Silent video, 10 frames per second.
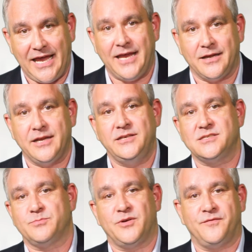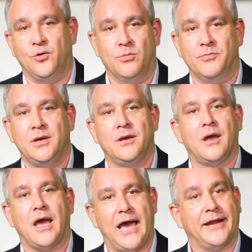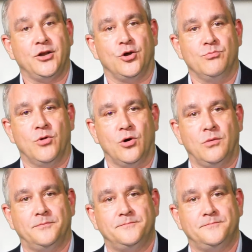it needs to perform and no more.